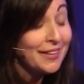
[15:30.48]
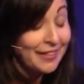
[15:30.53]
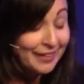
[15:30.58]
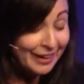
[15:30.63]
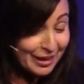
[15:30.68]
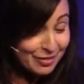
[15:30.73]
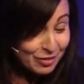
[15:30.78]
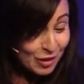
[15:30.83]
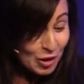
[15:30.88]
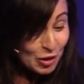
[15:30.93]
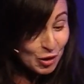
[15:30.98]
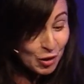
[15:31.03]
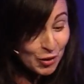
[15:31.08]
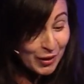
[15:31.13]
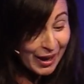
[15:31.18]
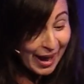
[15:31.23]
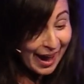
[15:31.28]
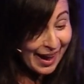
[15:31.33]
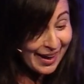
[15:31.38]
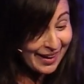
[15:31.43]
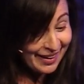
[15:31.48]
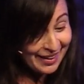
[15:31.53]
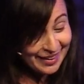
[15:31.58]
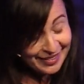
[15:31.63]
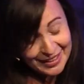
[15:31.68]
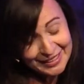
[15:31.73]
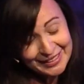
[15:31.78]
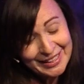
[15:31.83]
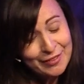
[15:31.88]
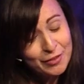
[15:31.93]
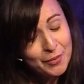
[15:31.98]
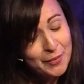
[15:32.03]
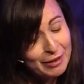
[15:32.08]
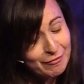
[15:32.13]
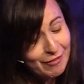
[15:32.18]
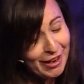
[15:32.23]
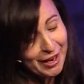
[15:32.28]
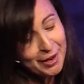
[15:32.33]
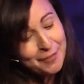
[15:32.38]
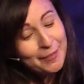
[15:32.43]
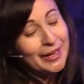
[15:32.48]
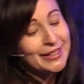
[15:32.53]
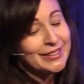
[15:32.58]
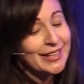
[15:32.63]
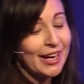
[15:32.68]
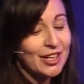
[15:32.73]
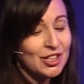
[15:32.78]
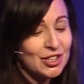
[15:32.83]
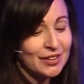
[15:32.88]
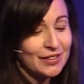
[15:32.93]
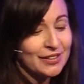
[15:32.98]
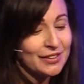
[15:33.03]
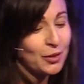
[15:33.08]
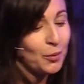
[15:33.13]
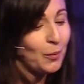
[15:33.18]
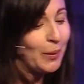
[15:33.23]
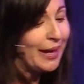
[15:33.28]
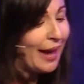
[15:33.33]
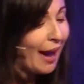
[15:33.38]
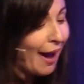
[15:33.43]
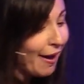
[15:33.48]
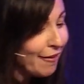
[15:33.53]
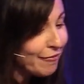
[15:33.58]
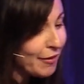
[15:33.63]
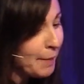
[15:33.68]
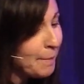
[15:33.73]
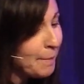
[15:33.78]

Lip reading: In the UK, there's even been recommendations that we have a